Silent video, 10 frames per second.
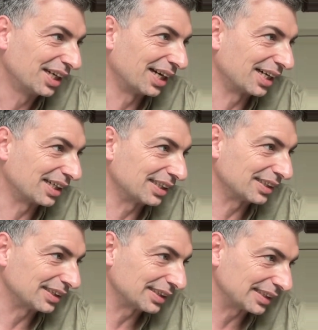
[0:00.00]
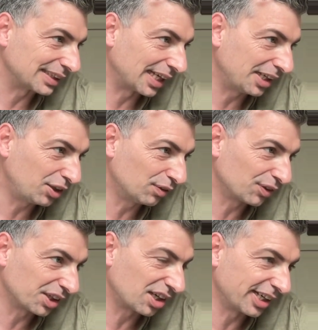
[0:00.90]
Uh, thank you
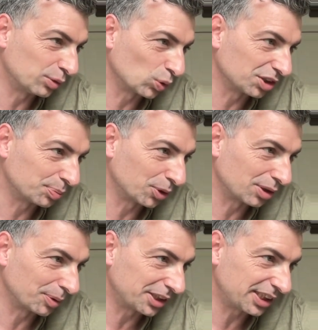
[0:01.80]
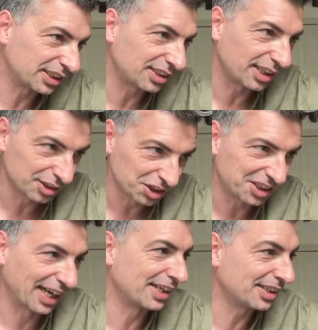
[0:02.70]
for the kind words, Pocobelli. Yes, I
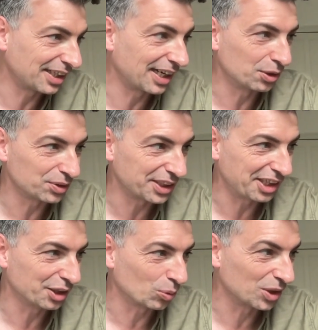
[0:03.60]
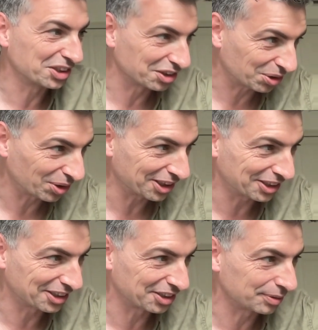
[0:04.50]
understand. I, I don't take your words as
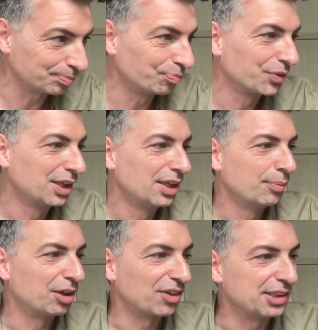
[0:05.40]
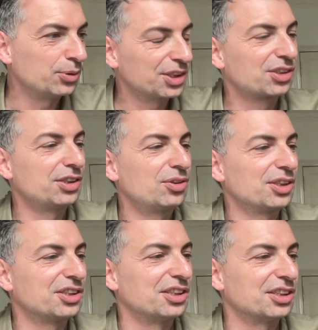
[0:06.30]
criticism, but if I do, it's good
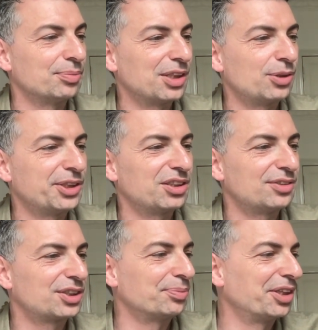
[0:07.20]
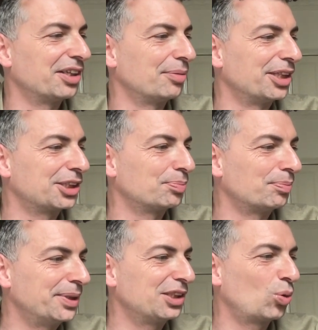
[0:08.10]
criticism. And I always love something that makes
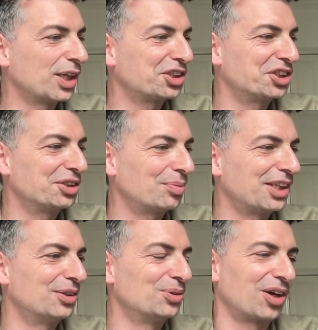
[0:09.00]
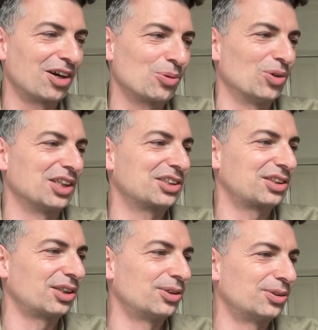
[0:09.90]
me question my own artwork.
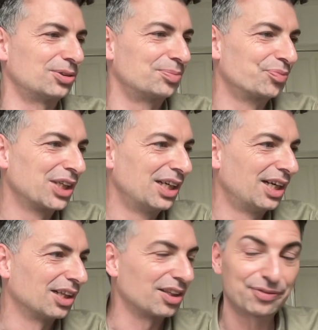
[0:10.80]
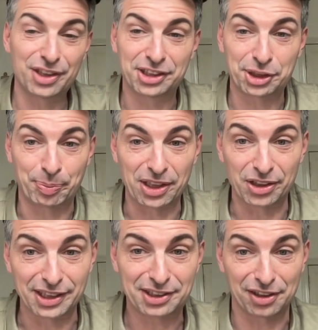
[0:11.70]
So love the
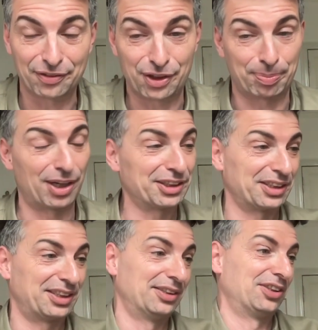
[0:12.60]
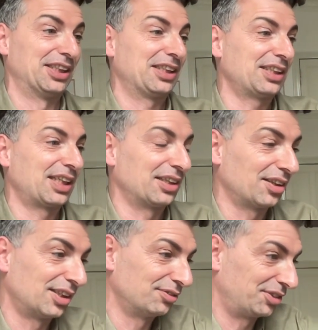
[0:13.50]
spirit, love the positivity, and
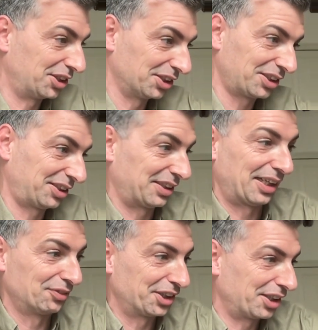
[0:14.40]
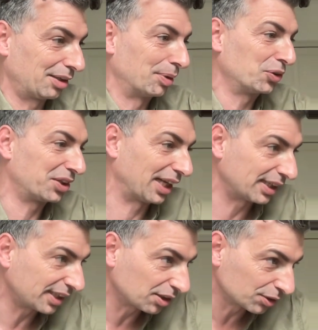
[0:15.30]
love just everything about
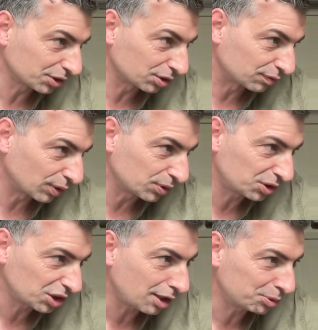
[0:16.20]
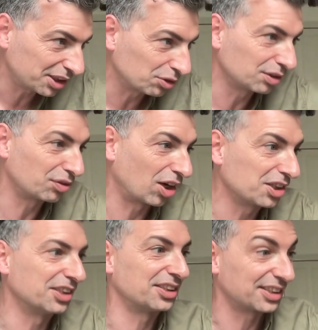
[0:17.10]
that. And also Photoshop generative
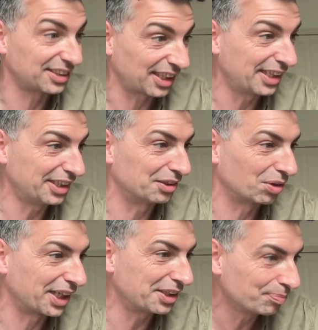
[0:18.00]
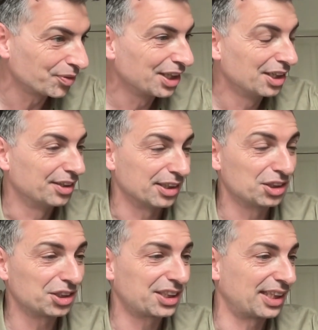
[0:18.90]
art is exciting, right? They're
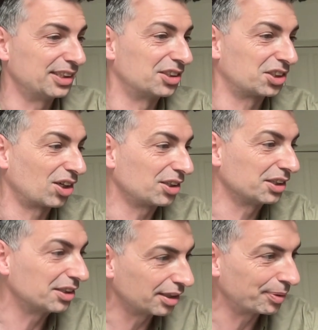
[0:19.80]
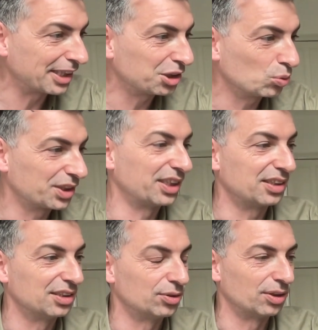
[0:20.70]
just getting started. Imagine what they
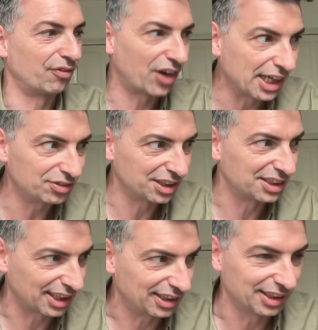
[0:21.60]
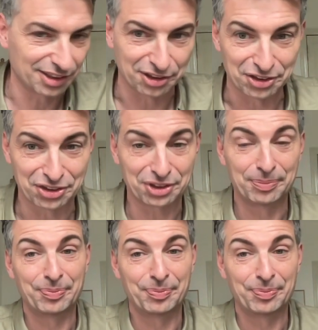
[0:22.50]
can do in five to ten years.